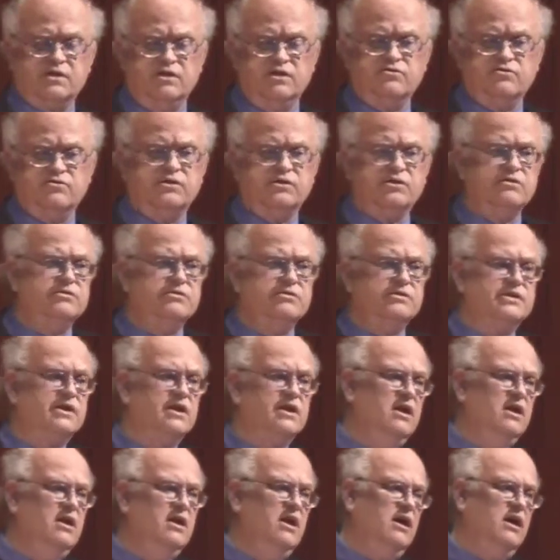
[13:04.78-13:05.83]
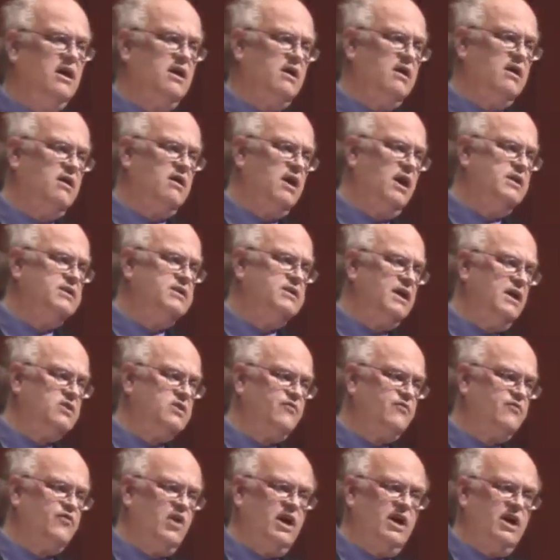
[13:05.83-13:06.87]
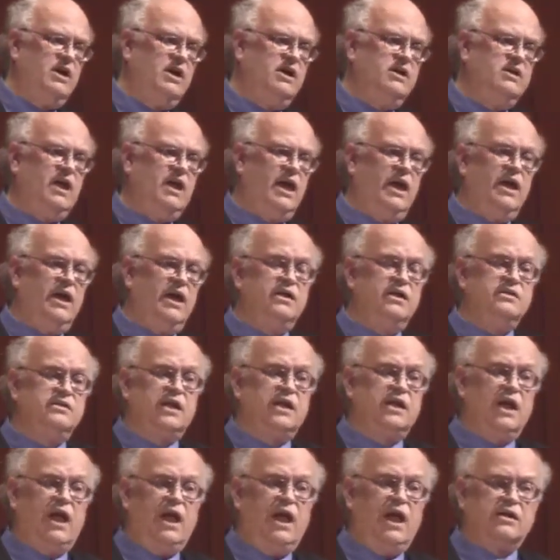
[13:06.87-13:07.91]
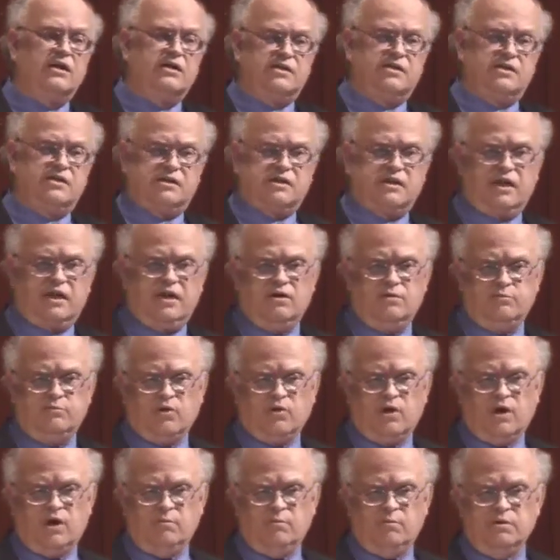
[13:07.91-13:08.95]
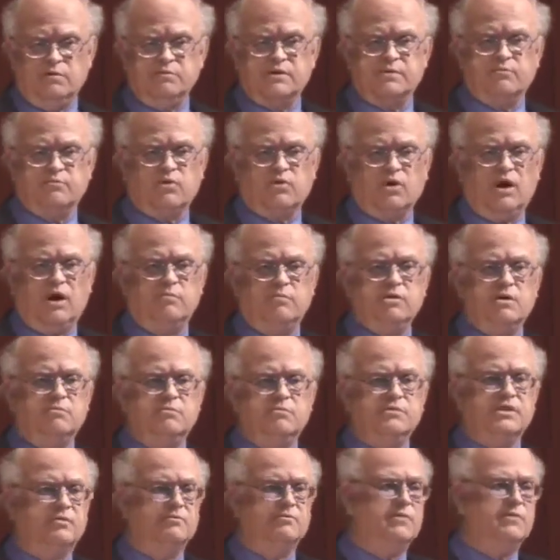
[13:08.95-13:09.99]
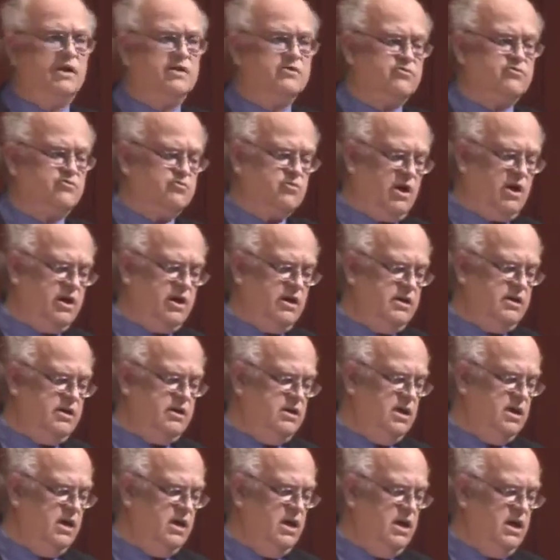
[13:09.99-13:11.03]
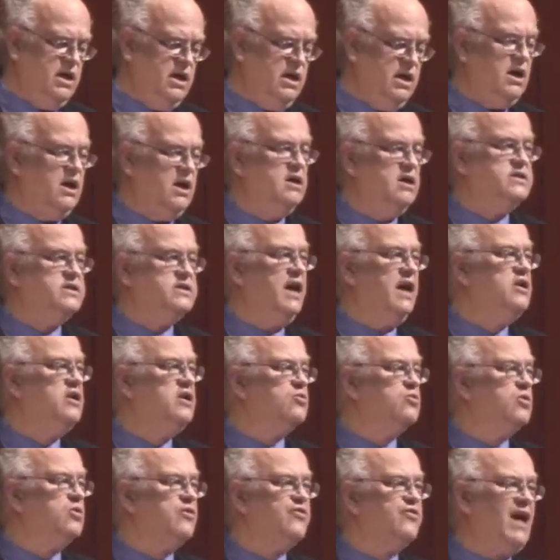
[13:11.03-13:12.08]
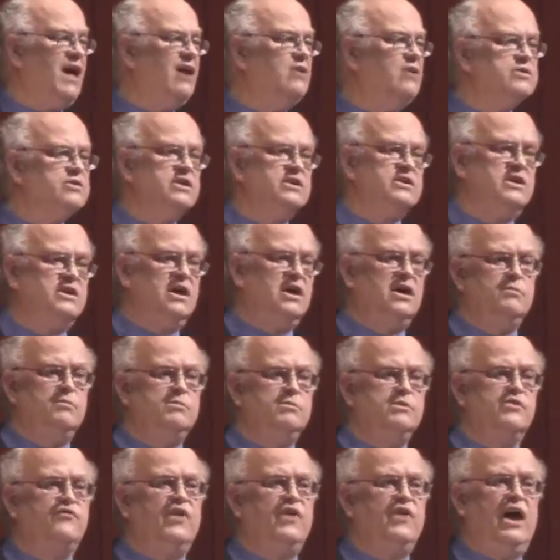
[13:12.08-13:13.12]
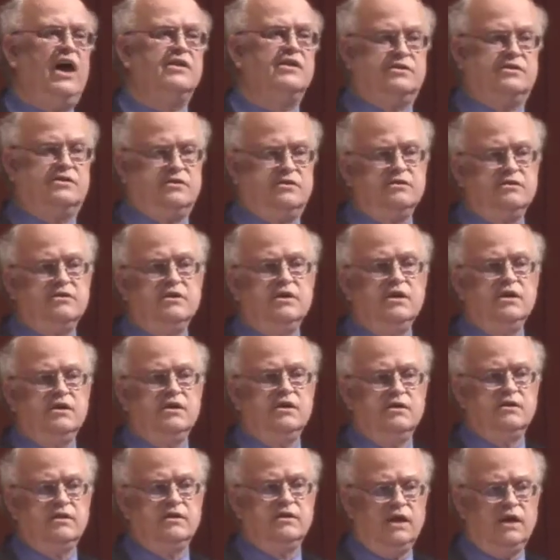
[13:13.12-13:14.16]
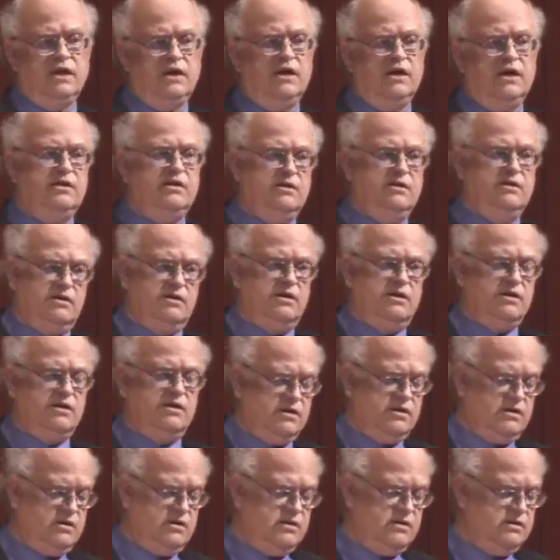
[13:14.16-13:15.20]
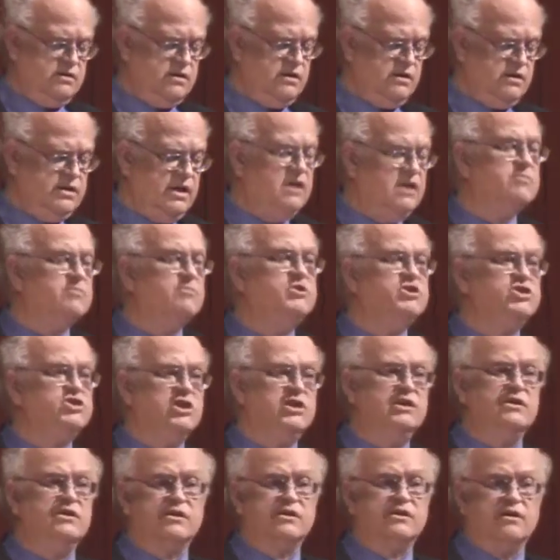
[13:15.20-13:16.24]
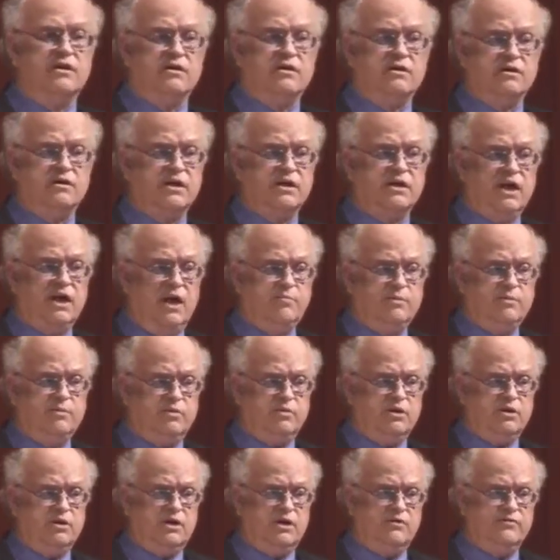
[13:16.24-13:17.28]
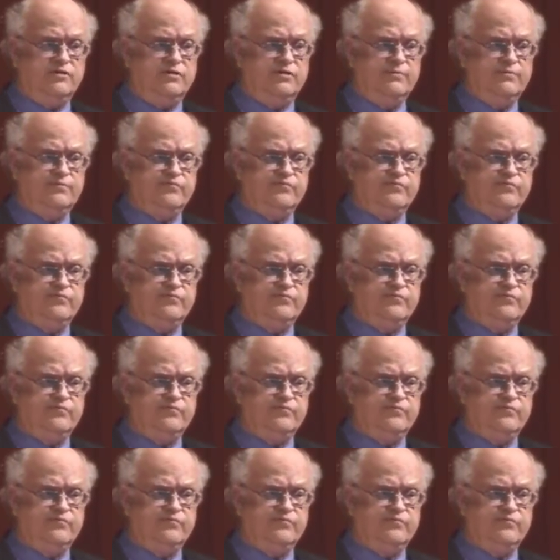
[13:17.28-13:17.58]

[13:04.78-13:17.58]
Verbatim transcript: introduced are identified as exascale problems, problems that must run uh, 10 to 1,000 times faster than uh, these machines are capable of.